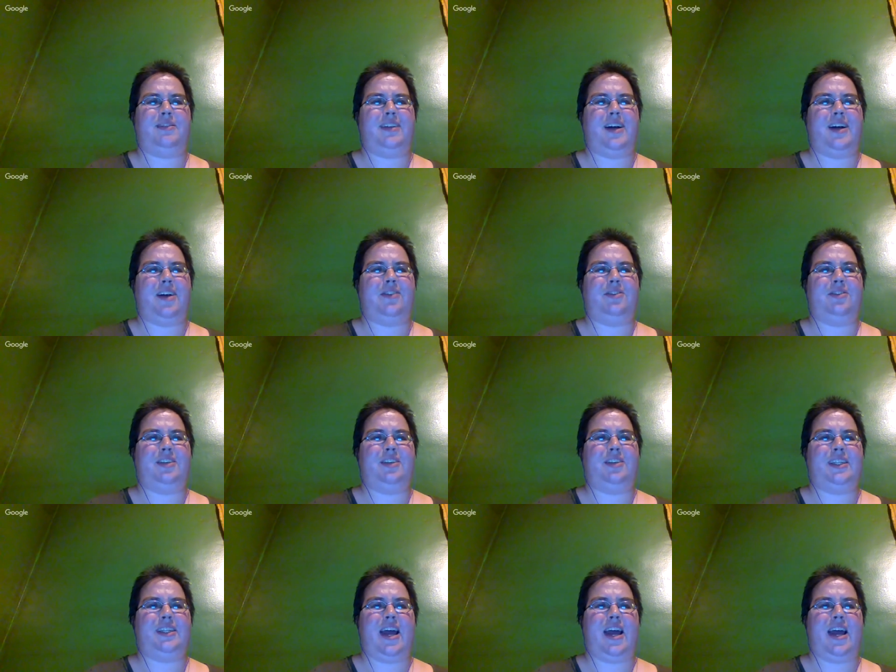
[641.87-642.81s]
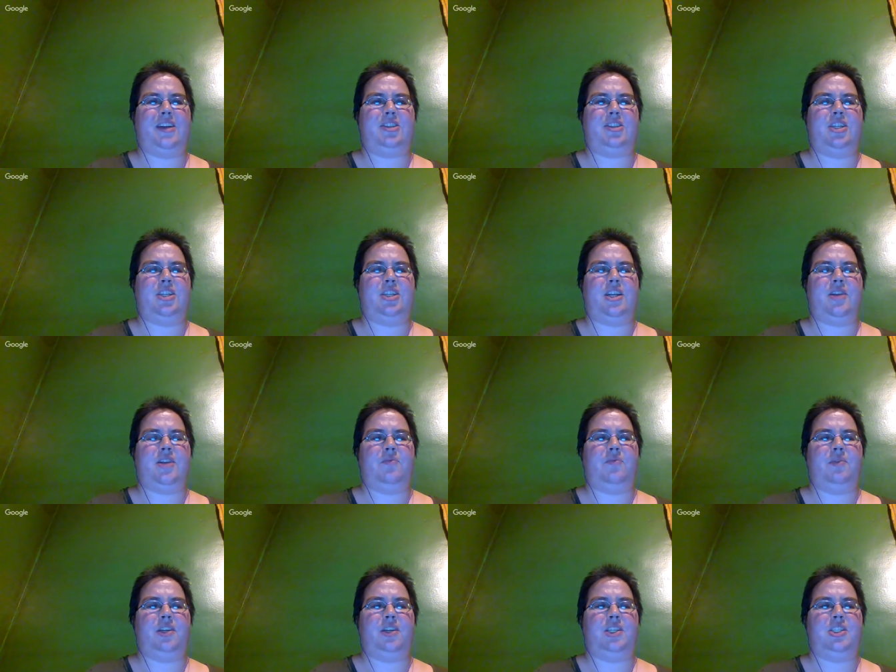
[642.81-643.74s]
other than that, she
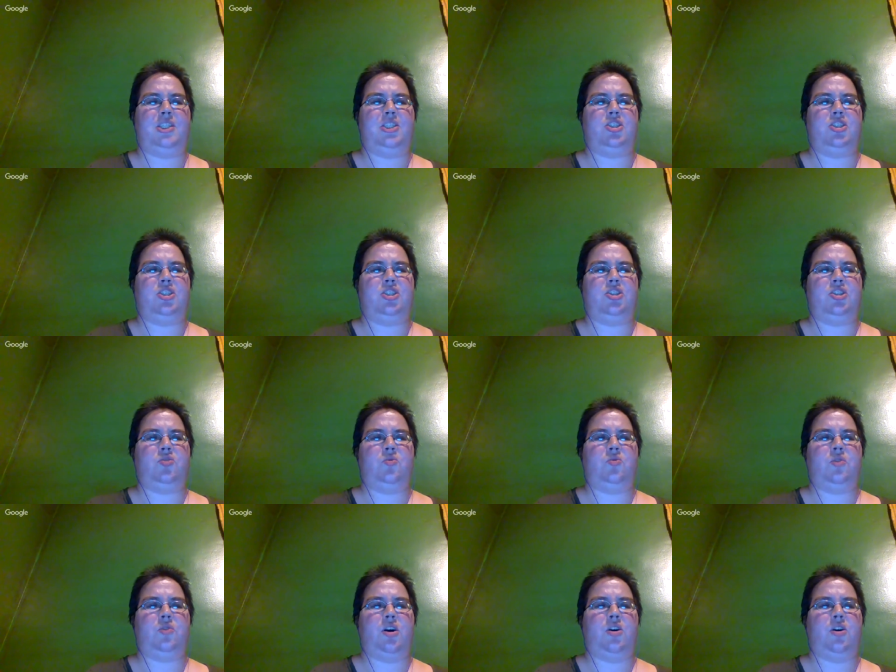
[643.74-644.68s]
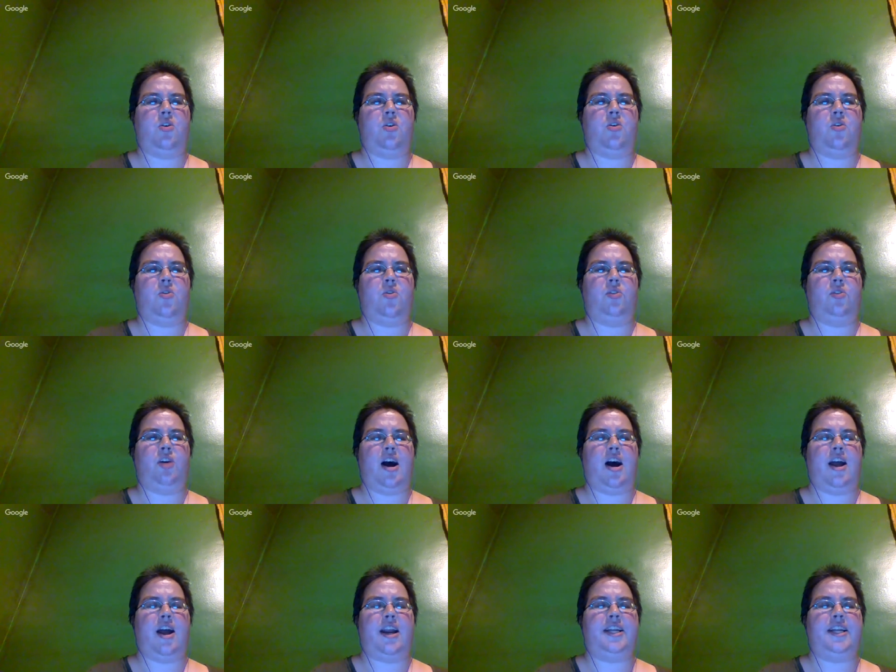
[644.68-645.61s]
didn't really do a whole
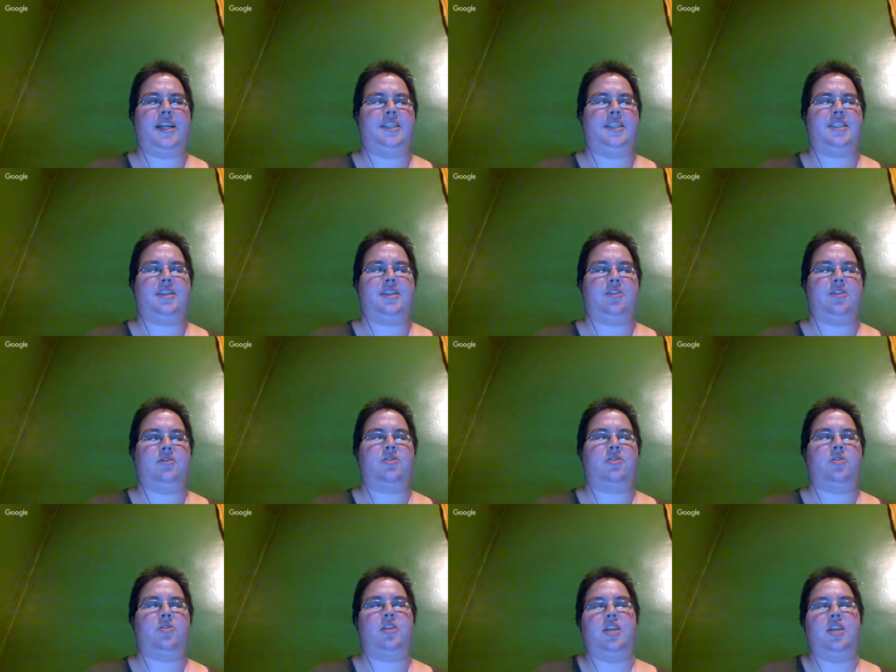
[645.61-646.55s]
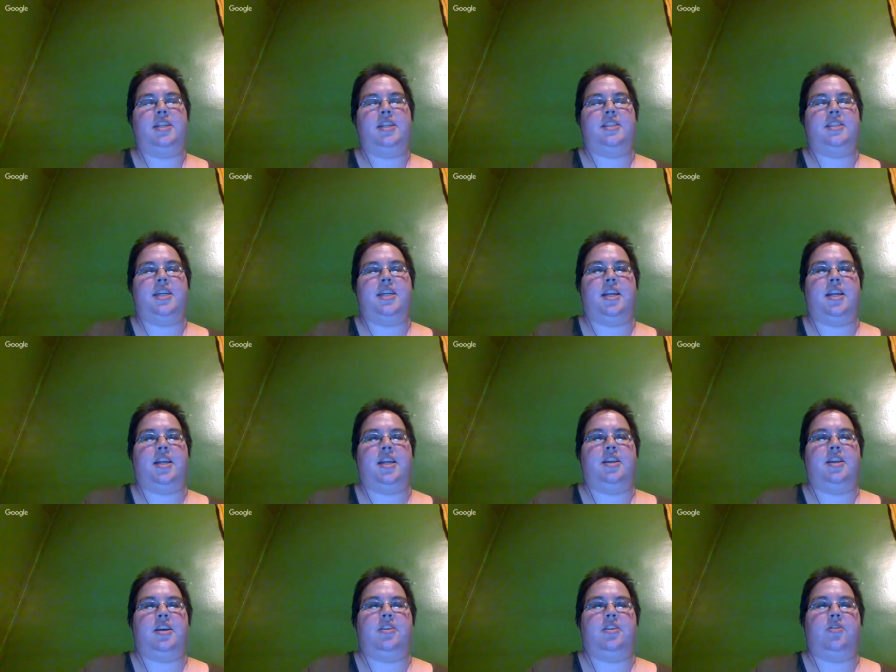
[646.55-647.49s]
lot. I didn't certainly didn't see
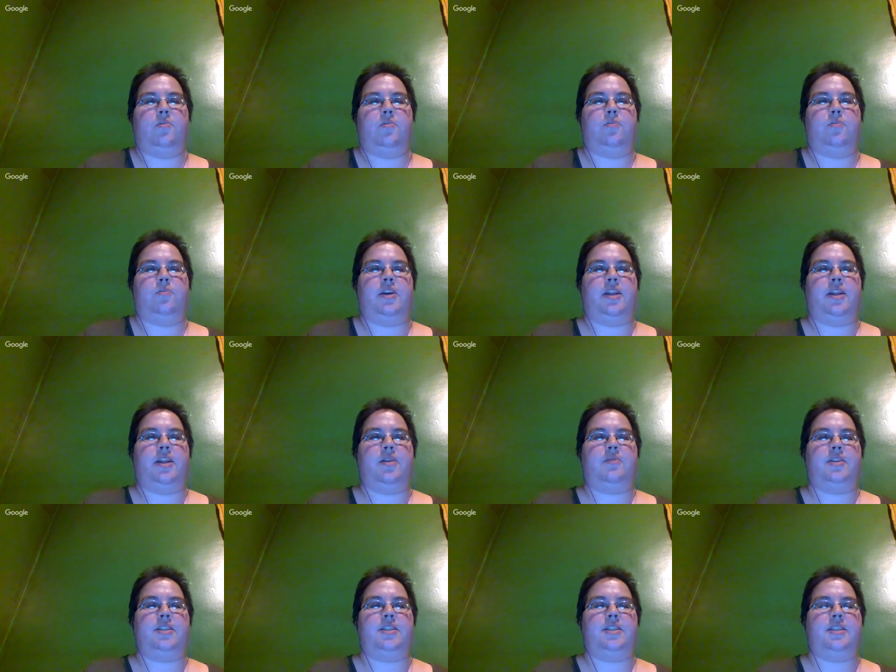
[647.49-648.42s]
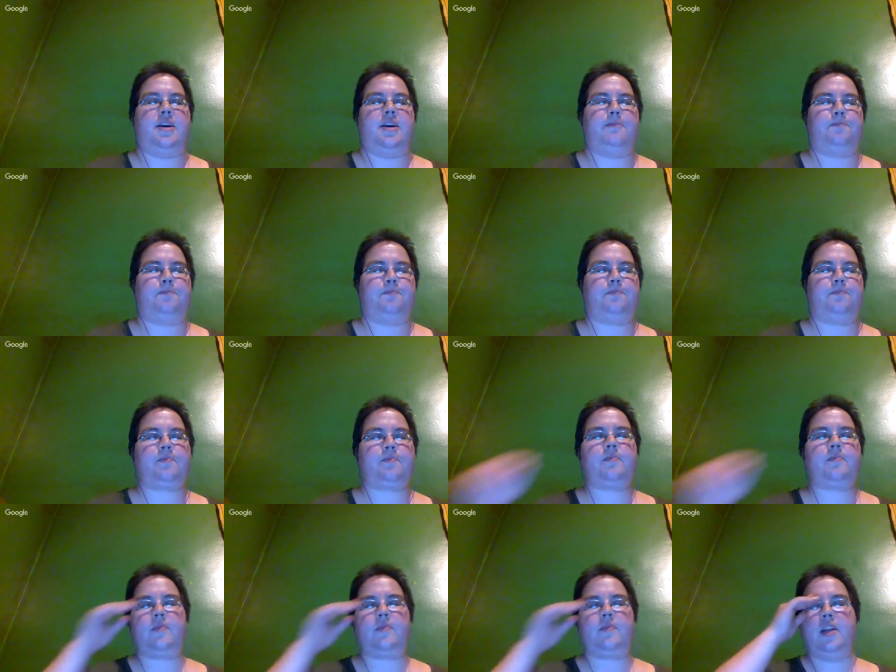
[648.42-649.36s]
anything in her play that was um,
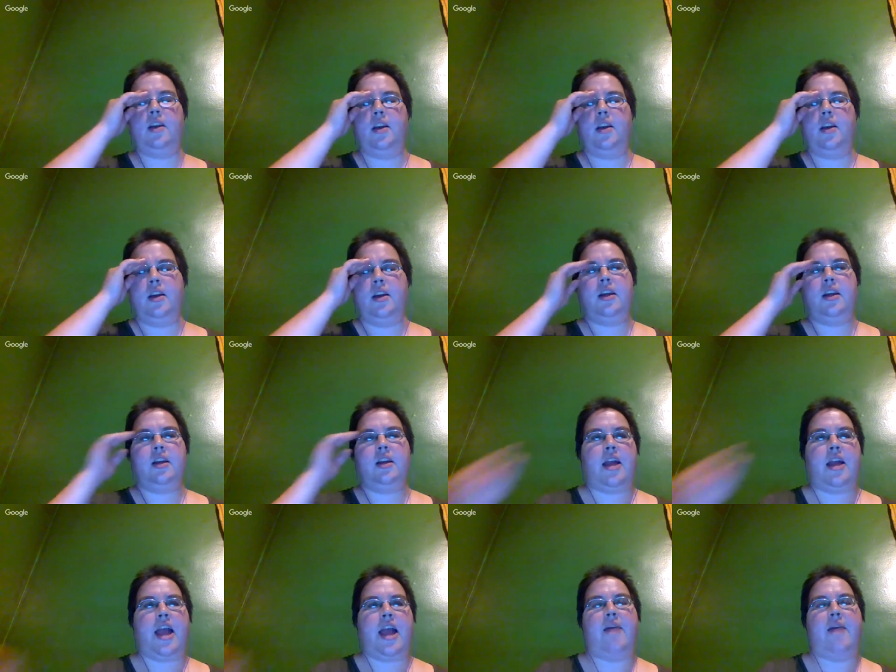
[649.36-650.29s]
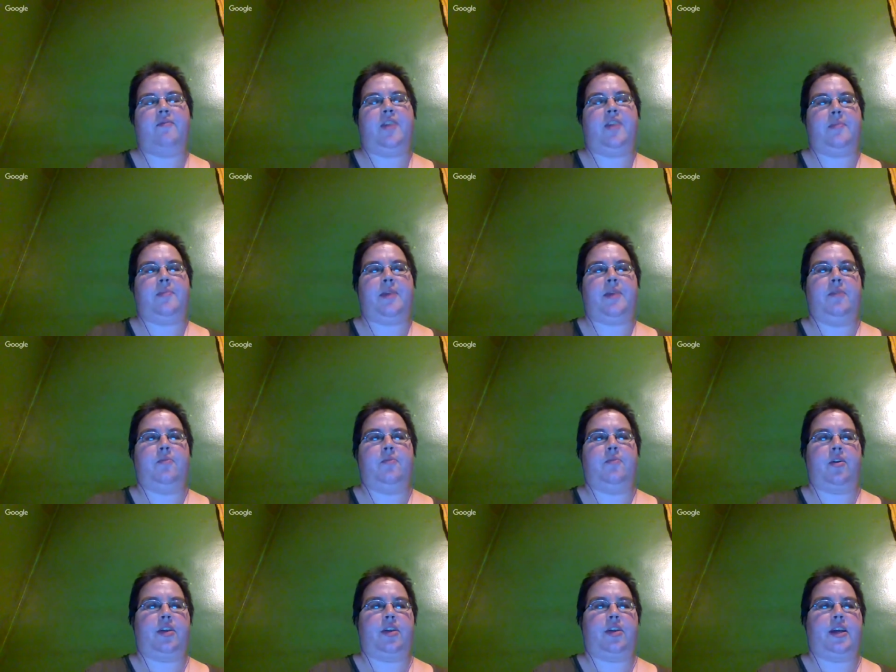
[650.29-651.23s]
MVP
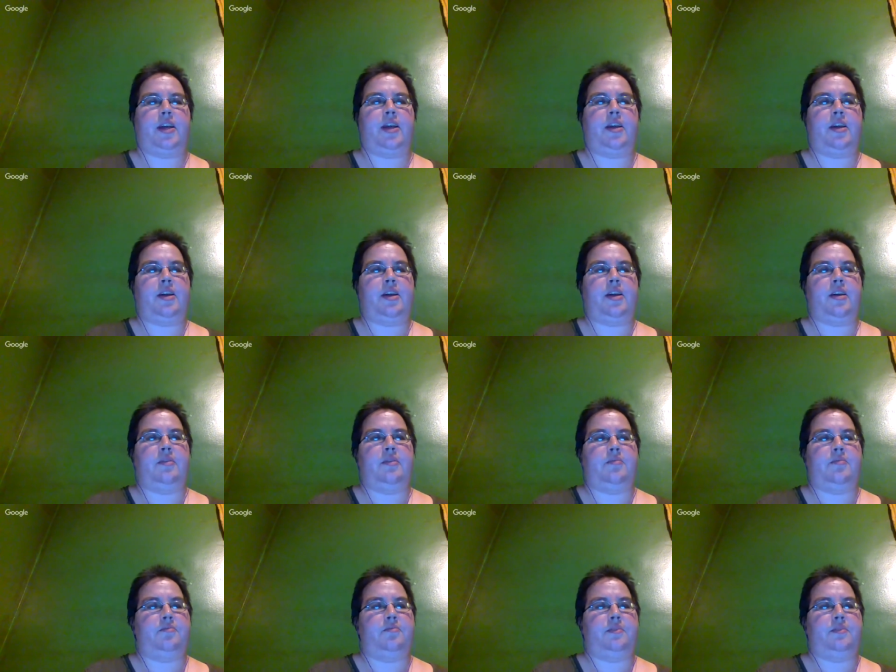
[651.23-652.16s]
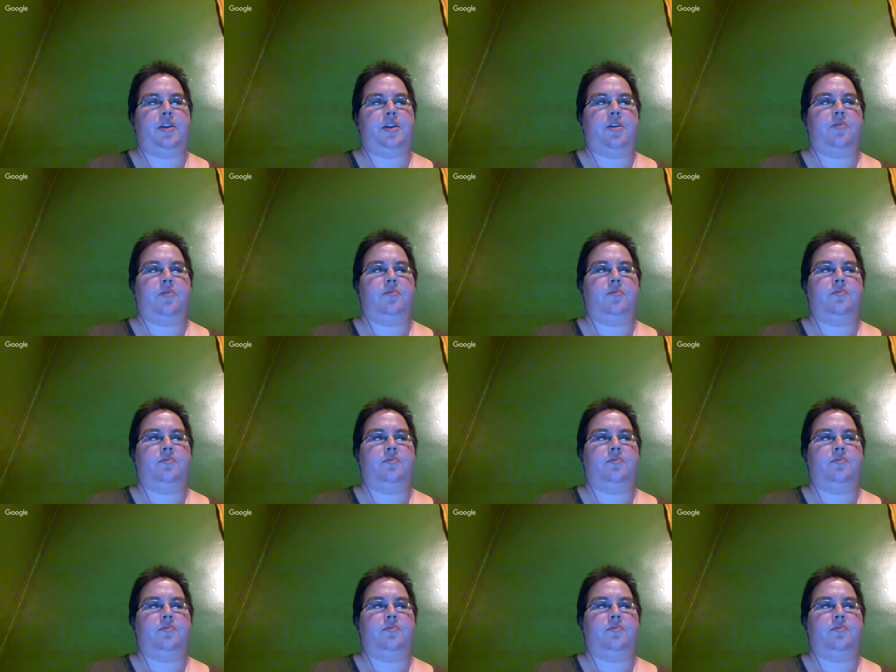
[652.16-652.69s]
worthy. You know,